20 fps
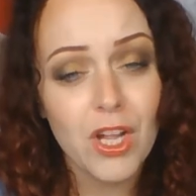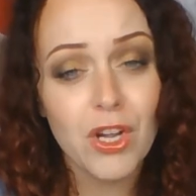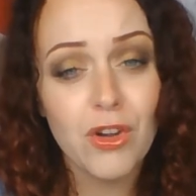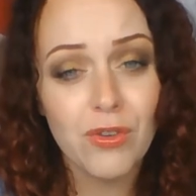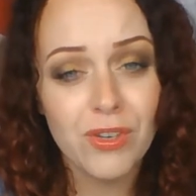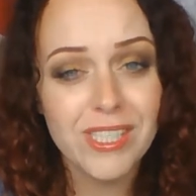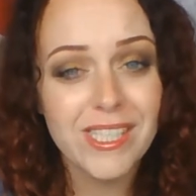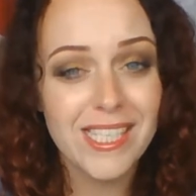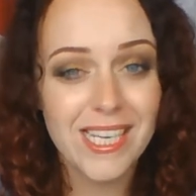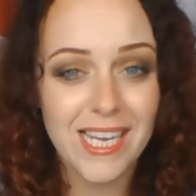
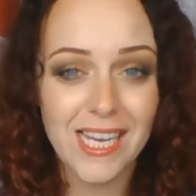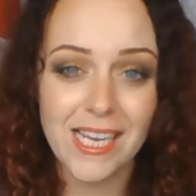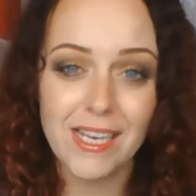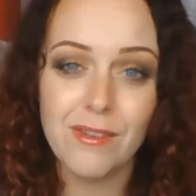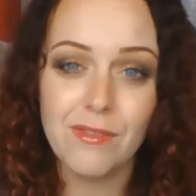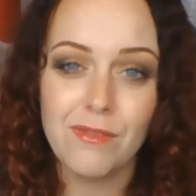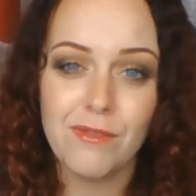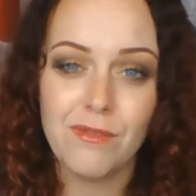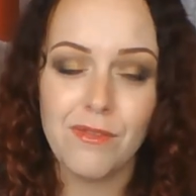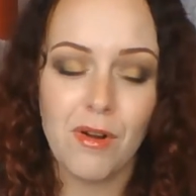
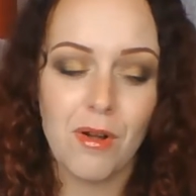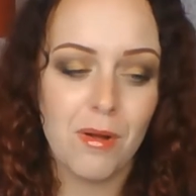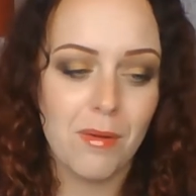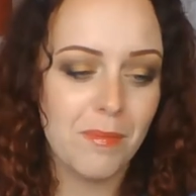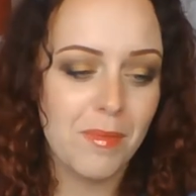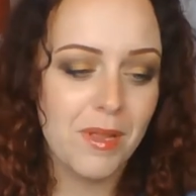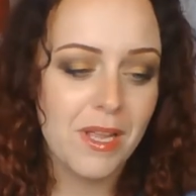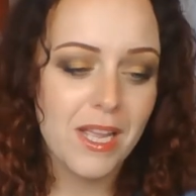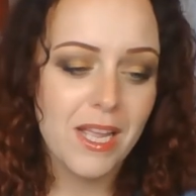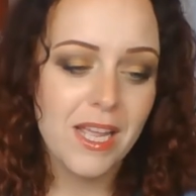Christine
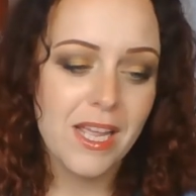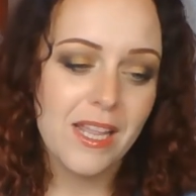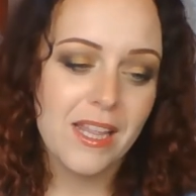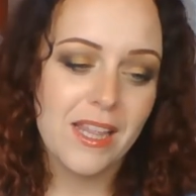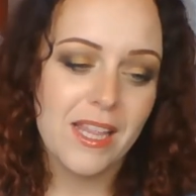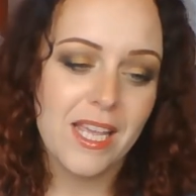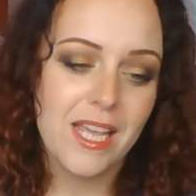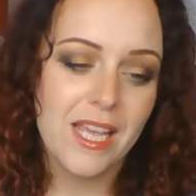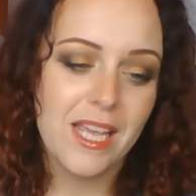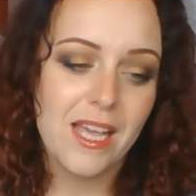from
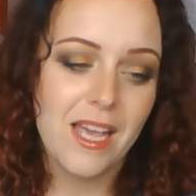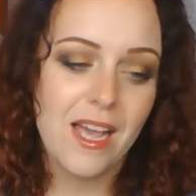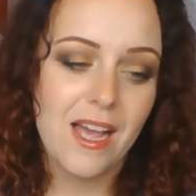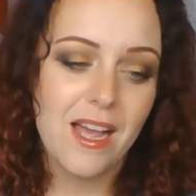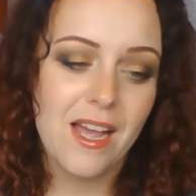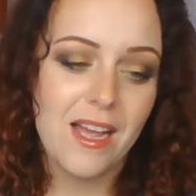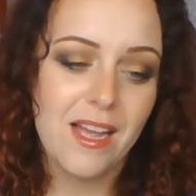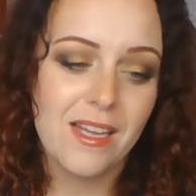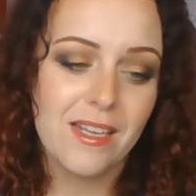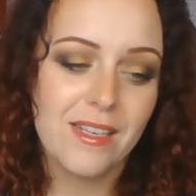the
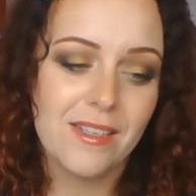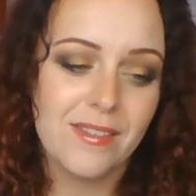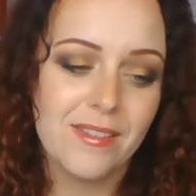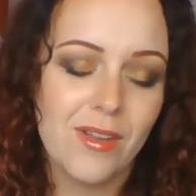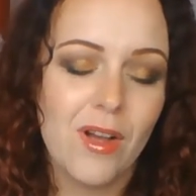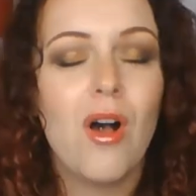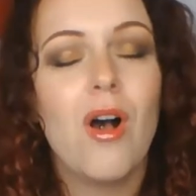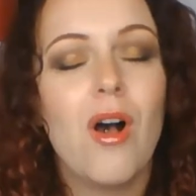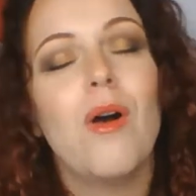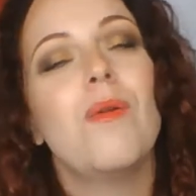
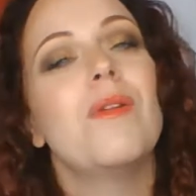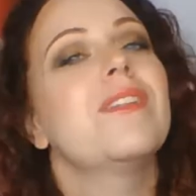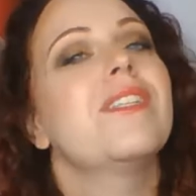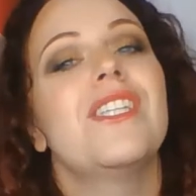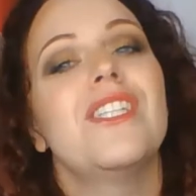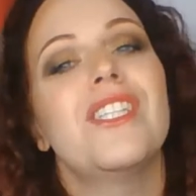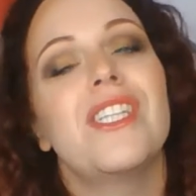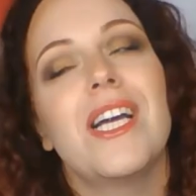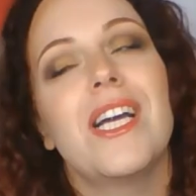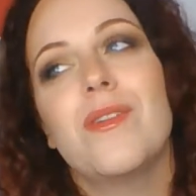what's
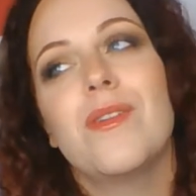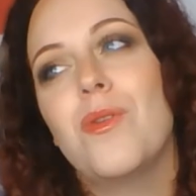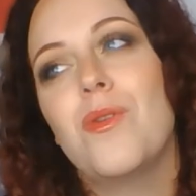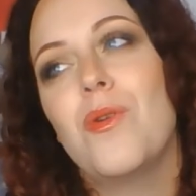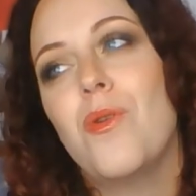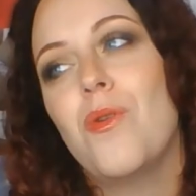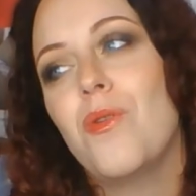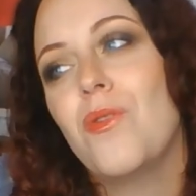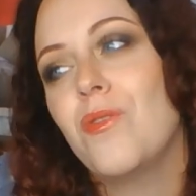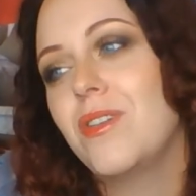her channel
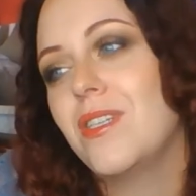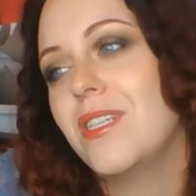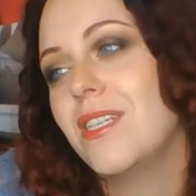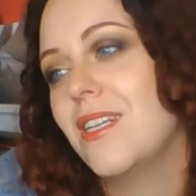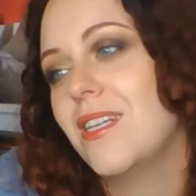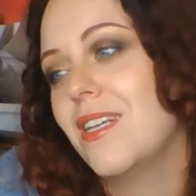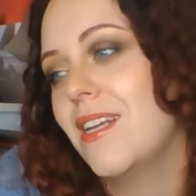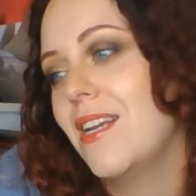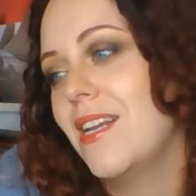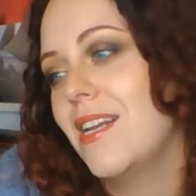called?
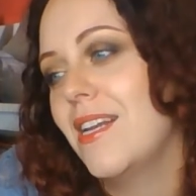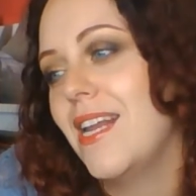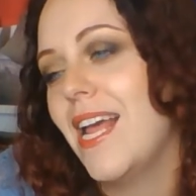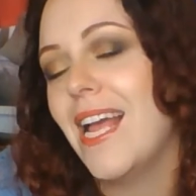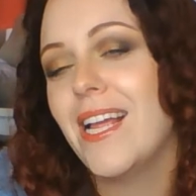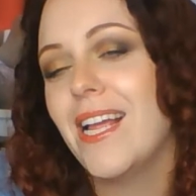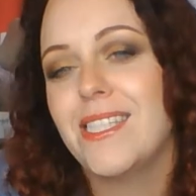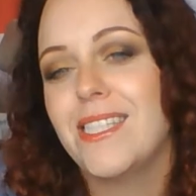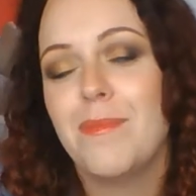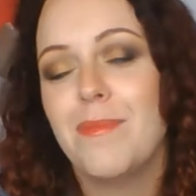
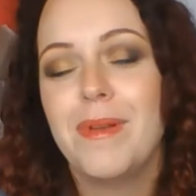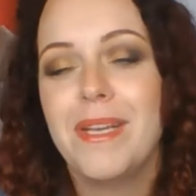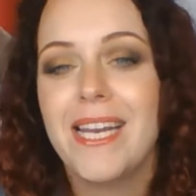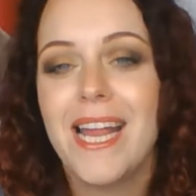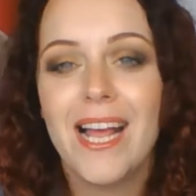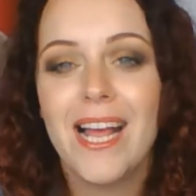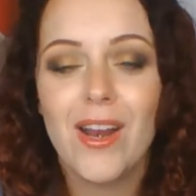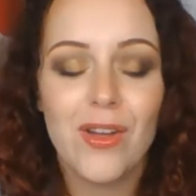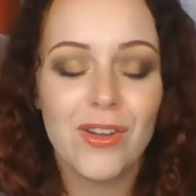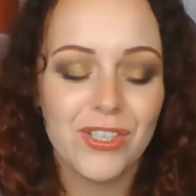Simply
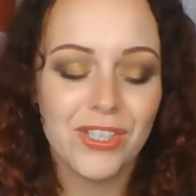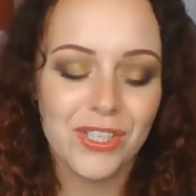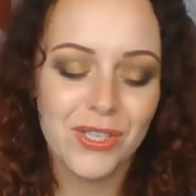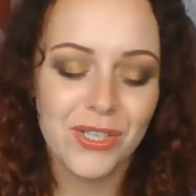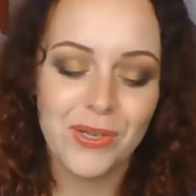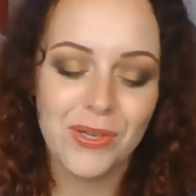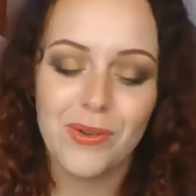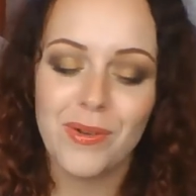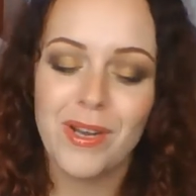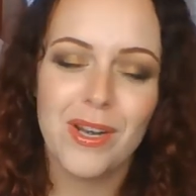
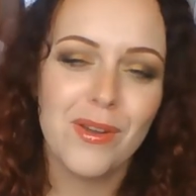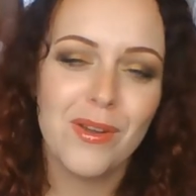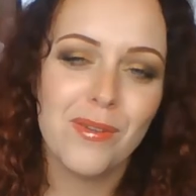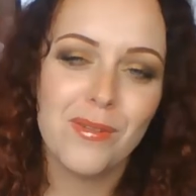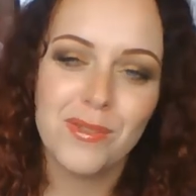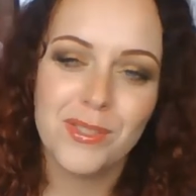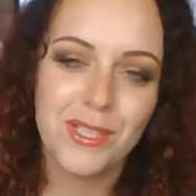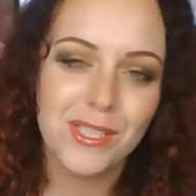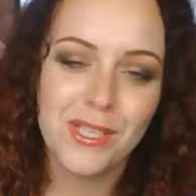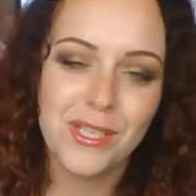Nailogical. I
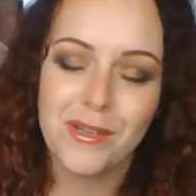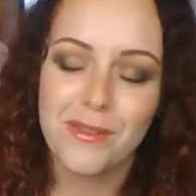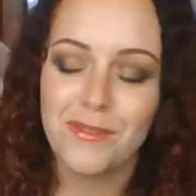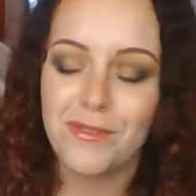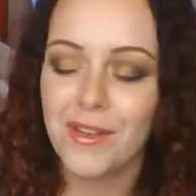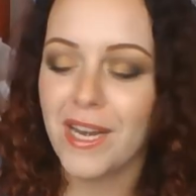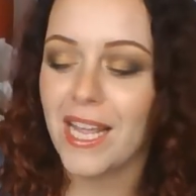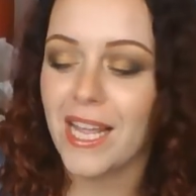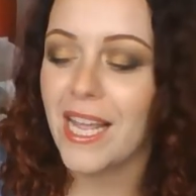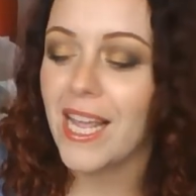love, she's so
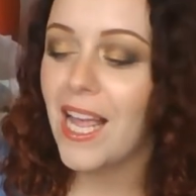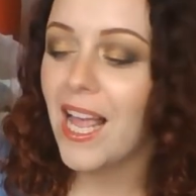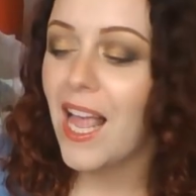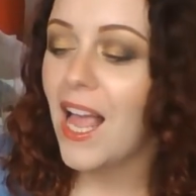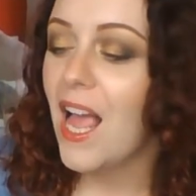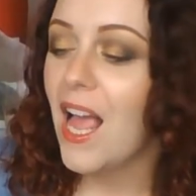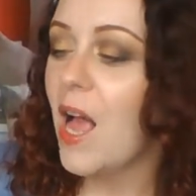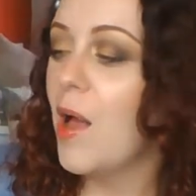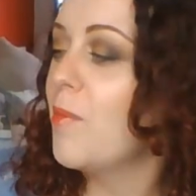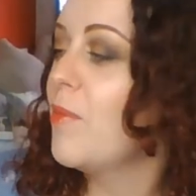funny.
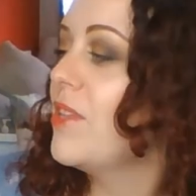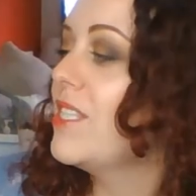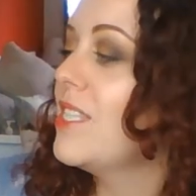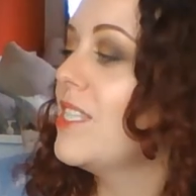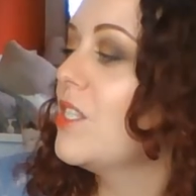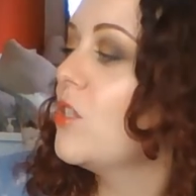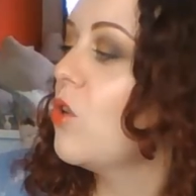And this is